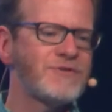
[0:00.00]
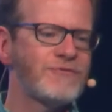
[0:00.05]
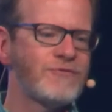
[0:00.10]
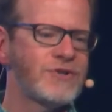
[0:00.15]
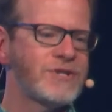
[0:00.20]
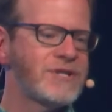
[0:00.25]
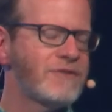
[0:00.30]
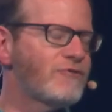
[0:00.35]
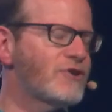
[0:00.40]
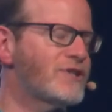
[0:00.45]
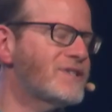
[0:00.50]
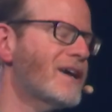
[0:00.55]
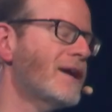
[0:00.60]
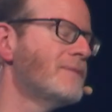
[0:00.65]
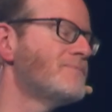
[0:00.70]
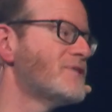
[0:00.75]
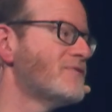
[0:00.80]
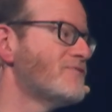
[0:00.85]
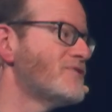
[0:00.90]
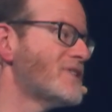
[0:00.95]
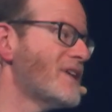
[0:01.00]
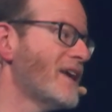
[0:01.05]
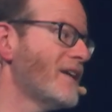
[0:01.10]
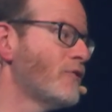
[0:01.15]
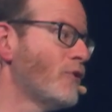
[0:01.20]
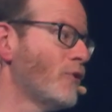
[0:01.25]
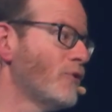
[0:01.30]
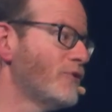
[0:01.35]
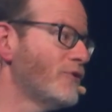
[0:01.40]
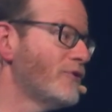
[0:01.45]
for different types of
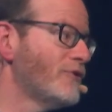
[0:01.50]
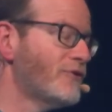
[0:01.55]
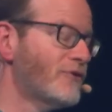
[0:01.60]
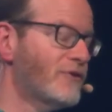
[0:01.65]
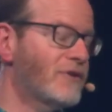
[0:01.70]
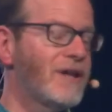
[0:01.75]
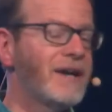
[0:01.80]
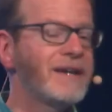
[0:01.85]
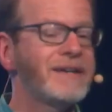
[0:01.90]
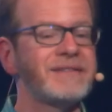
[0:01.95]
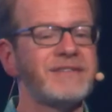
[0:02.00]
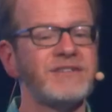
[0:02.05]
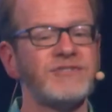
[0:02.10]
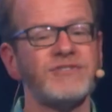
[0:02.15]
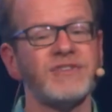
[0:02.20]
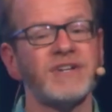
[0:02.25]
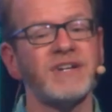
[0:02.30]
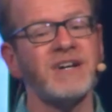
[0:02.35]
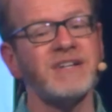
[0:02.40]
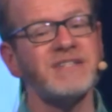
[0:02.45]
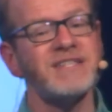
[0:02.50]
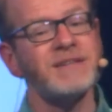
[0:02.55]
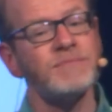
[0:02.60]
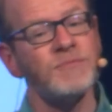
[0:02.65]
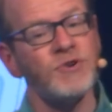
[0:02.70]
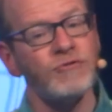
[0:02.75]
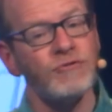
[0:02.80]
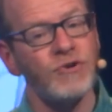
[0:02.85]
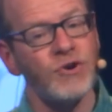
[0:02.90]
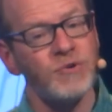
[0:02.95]
stakeholders? Like there's the
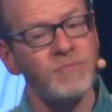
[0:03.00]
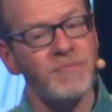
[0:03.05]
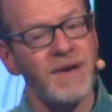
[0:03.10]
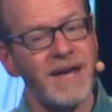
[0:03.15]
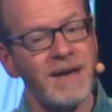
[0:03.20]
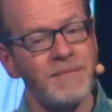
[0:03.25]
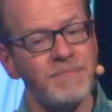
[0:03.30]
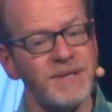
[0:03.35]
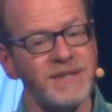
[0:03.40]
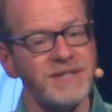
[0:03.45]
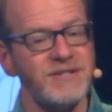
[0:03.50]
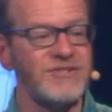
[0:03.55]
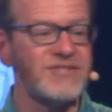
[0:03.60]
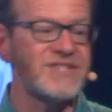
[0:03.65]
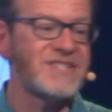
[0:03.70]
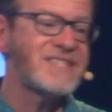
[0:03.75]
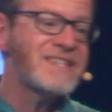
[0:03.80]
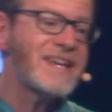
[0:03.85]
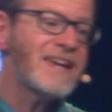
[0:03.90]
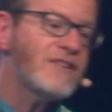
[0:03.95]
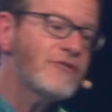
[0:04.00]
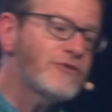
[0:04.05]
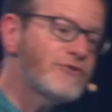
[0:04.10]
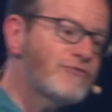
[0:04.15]
customer roadmap and there's the sales